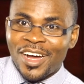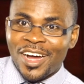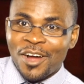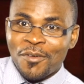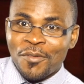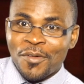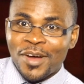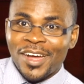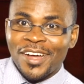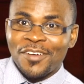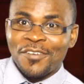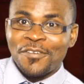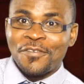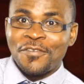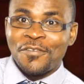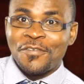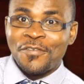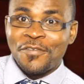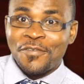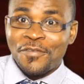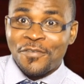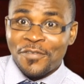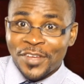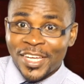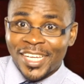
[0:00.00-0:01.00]
our
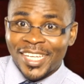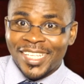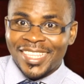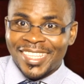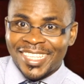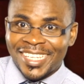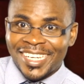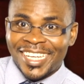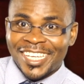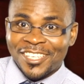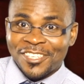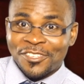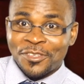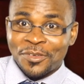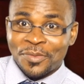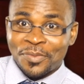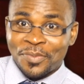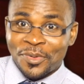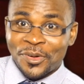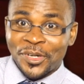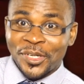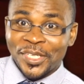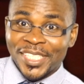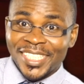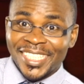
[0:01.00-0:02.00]
5th lesson,
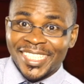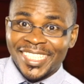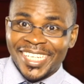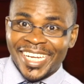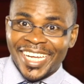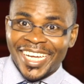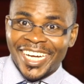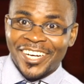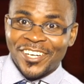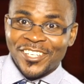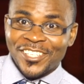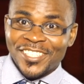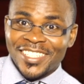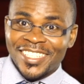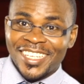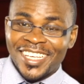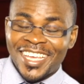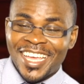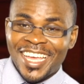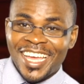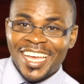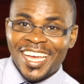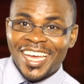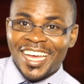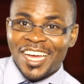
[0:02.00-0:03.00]
boys and girls.
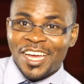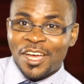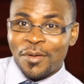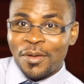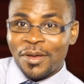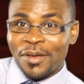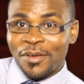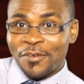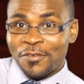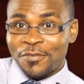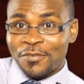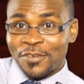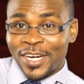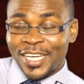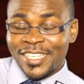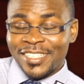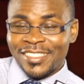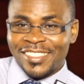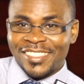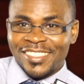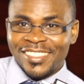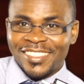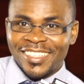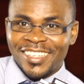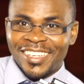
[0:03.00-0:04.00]

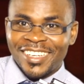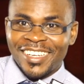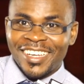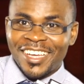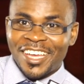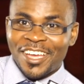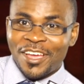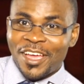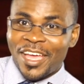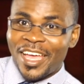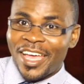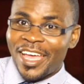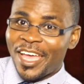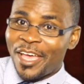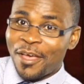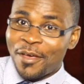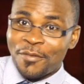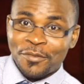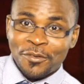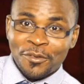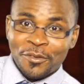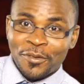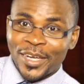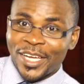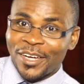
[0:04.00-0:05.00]
Friends,
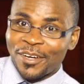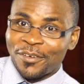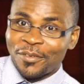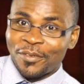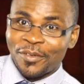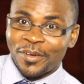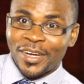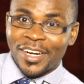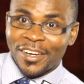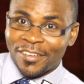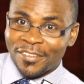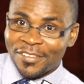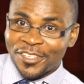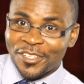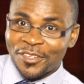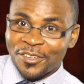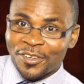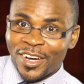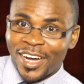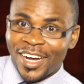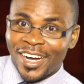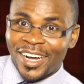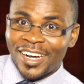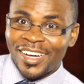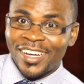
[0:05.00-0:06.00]
everywhere, wherever you
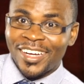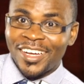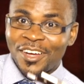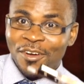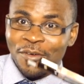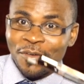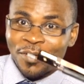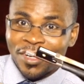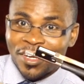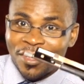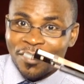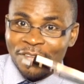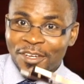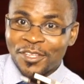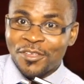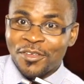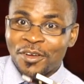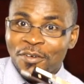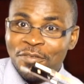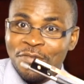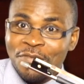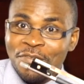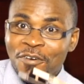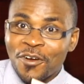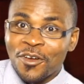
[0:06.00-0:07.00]
are, whenever
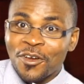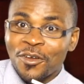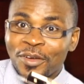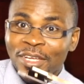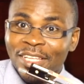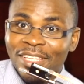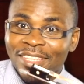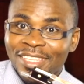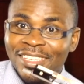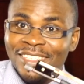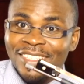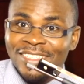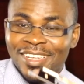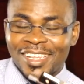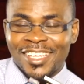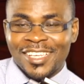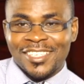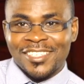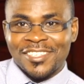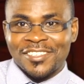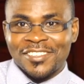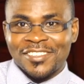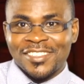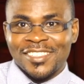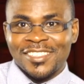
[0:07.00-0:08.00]
you're following these
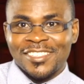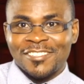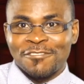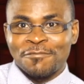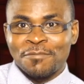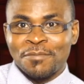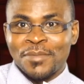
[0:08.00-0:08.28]
lessons,